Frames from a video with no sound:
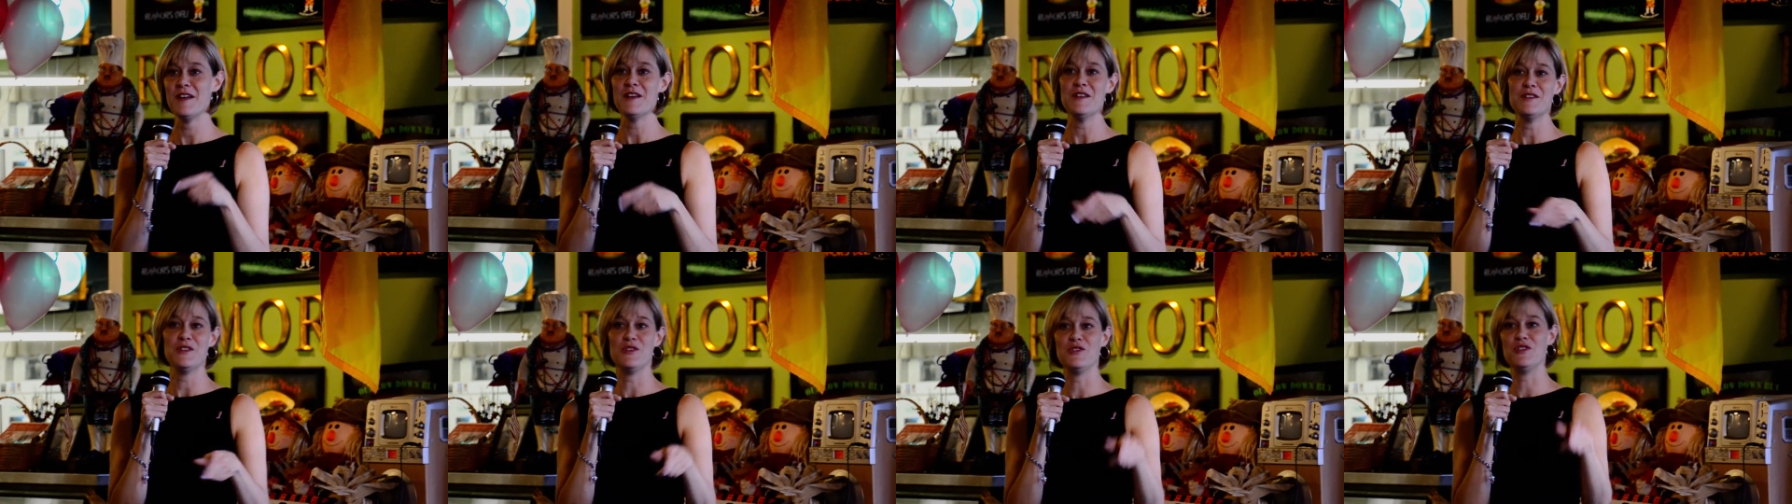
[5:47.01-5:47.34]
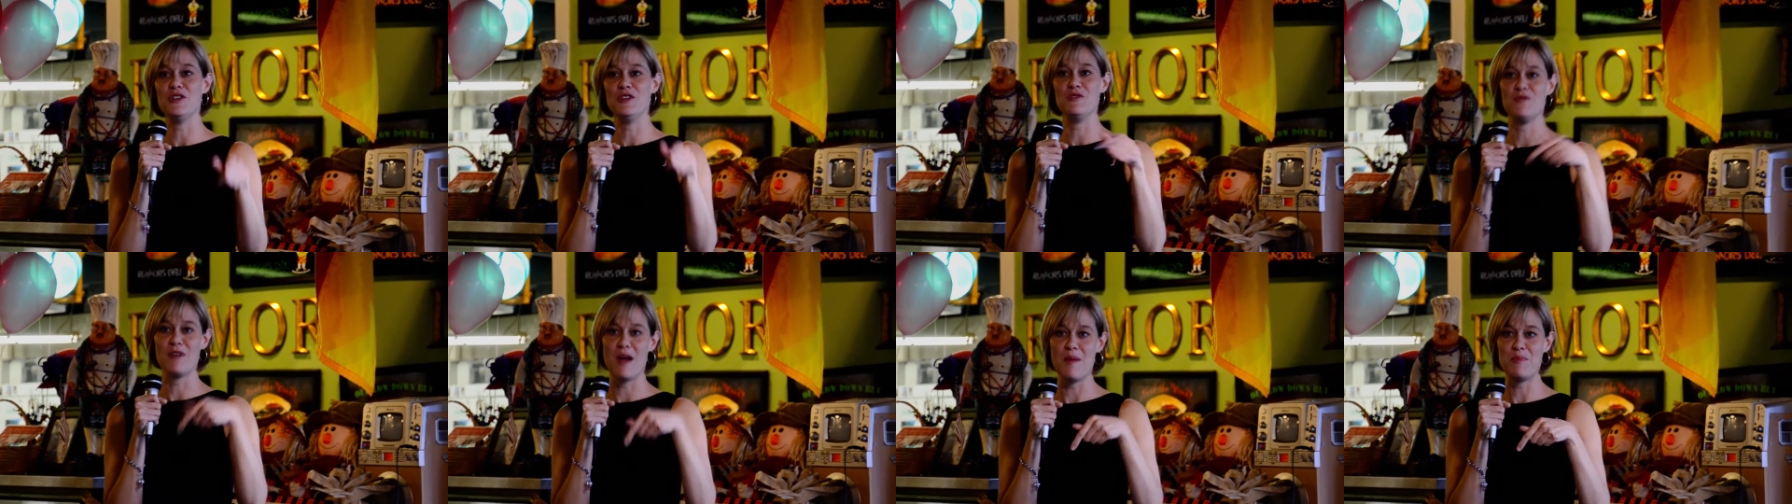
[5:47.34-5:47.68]
So she
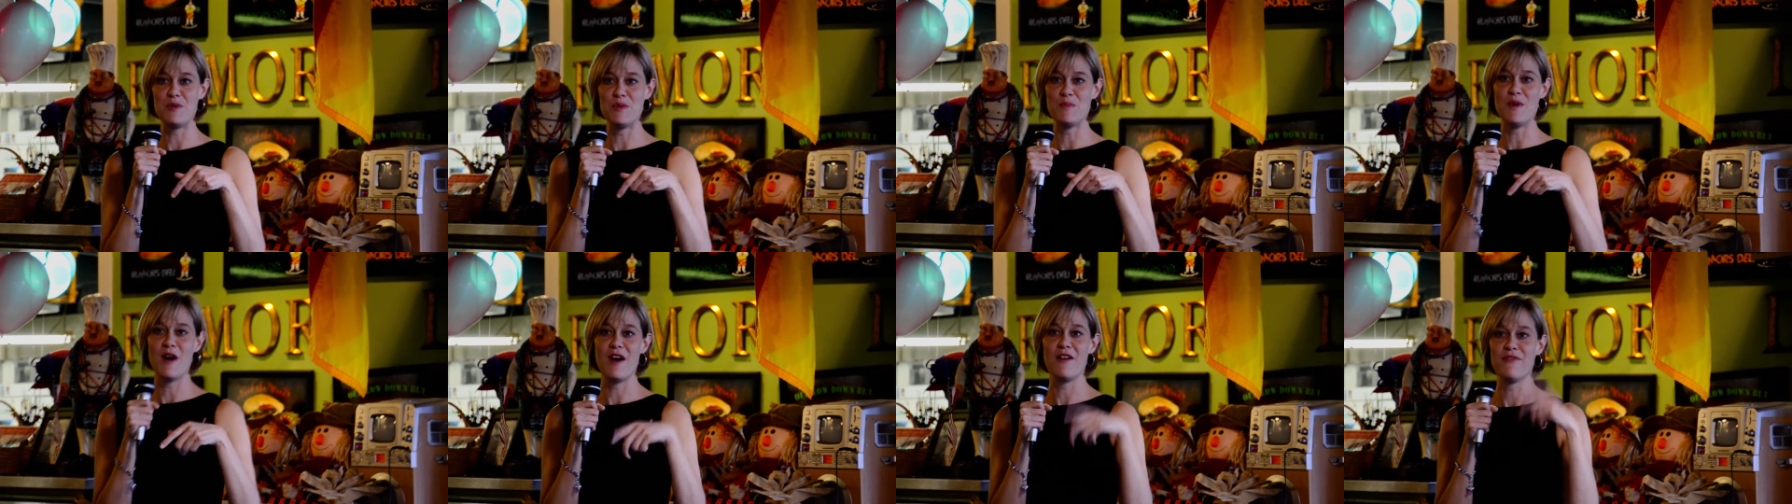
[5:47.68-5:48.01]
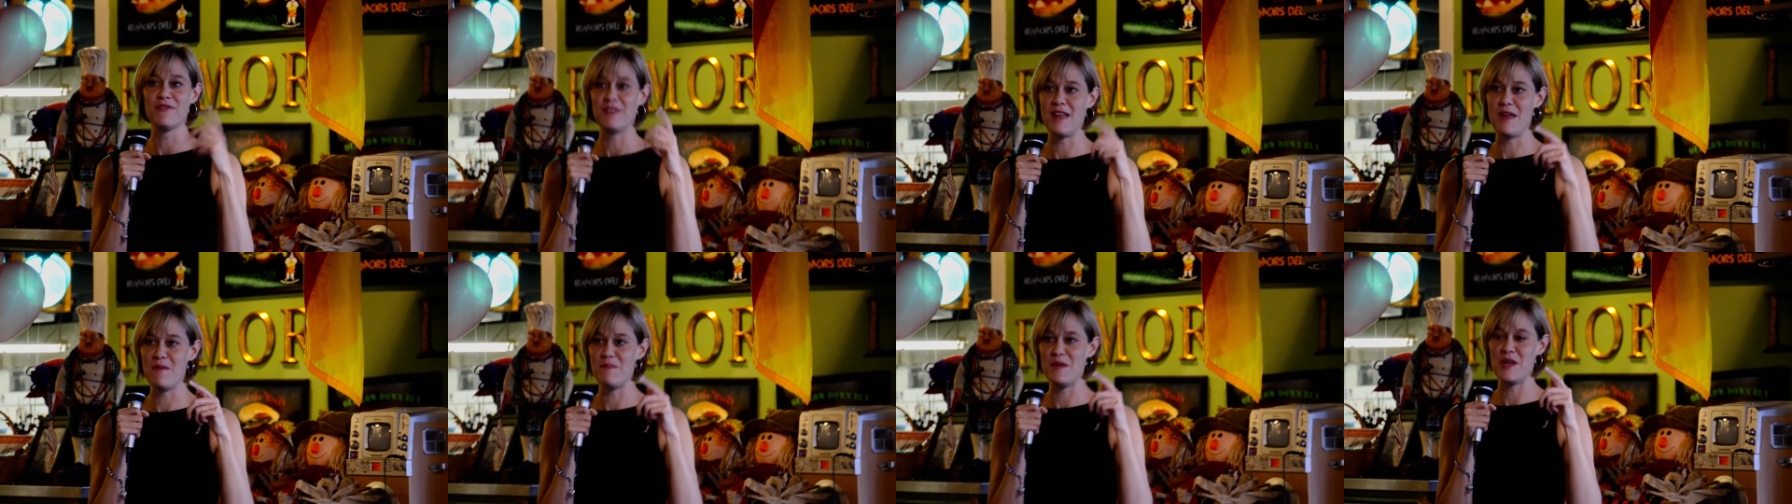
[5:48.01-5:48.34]
dropped him off,
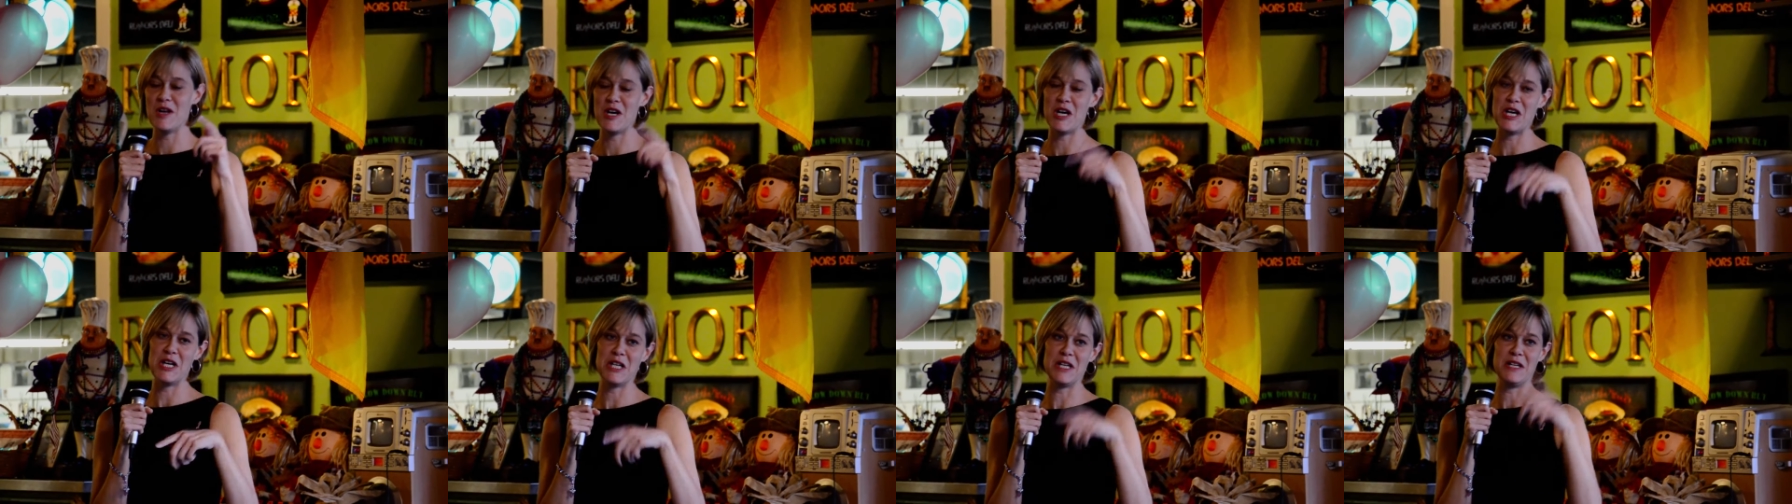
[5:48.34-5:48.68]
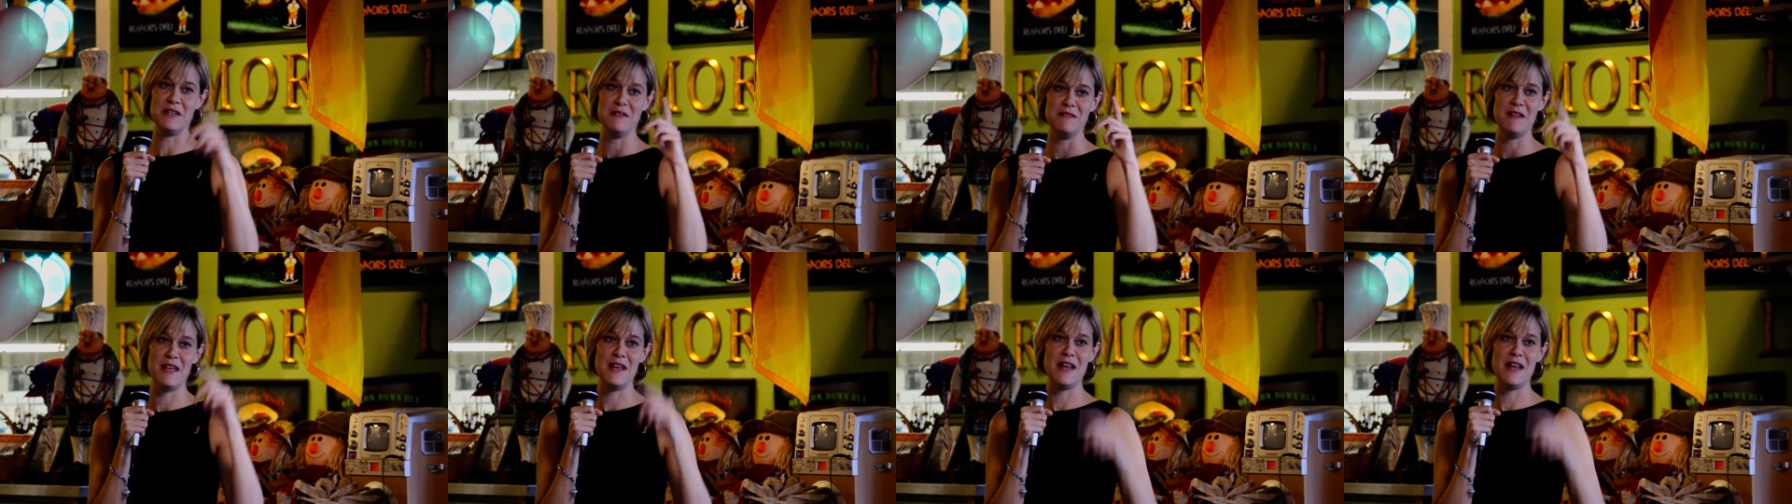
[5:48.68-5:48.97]
gave me a hug, and